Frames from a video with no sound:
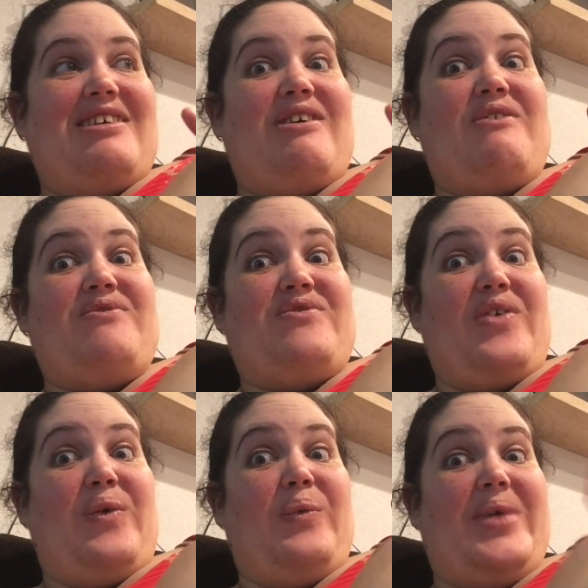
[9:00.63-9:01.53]
a
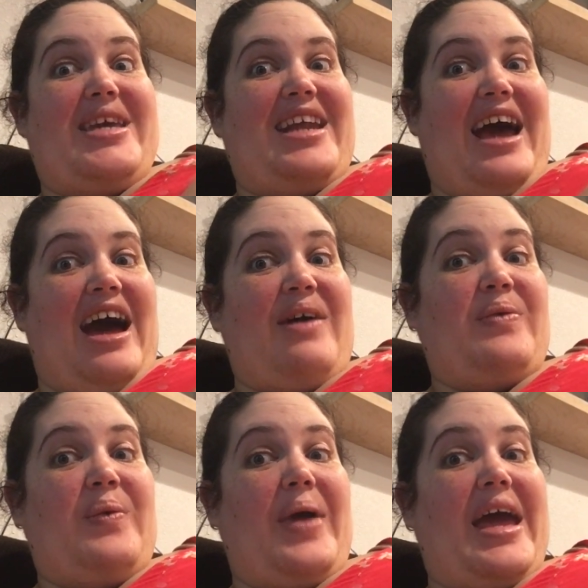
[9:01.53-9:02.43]
full week and a
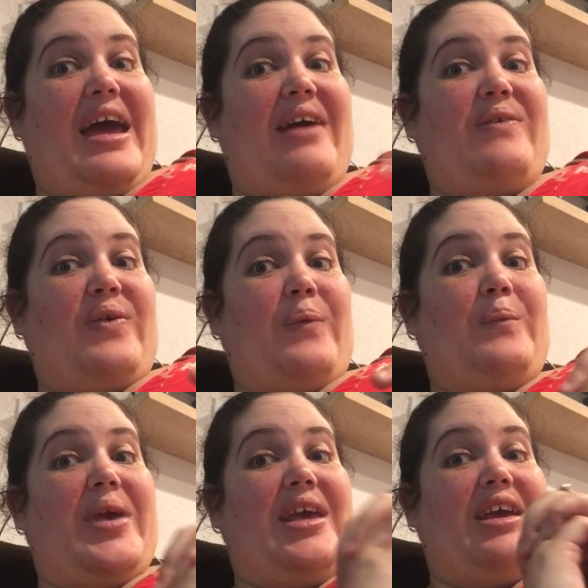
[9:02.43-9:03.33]
half away
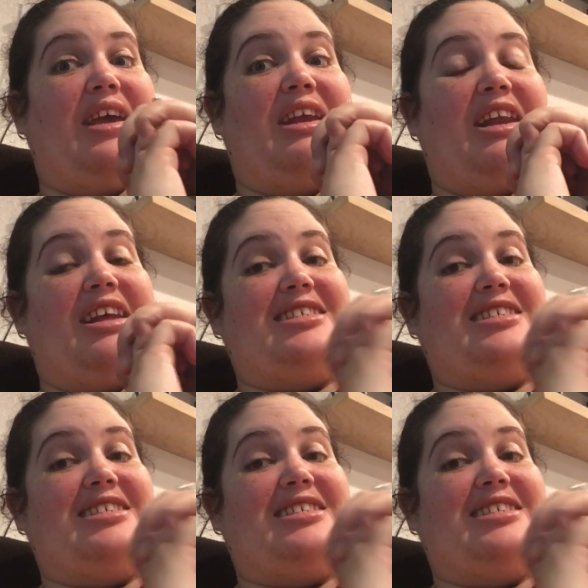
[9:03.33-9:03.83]
from being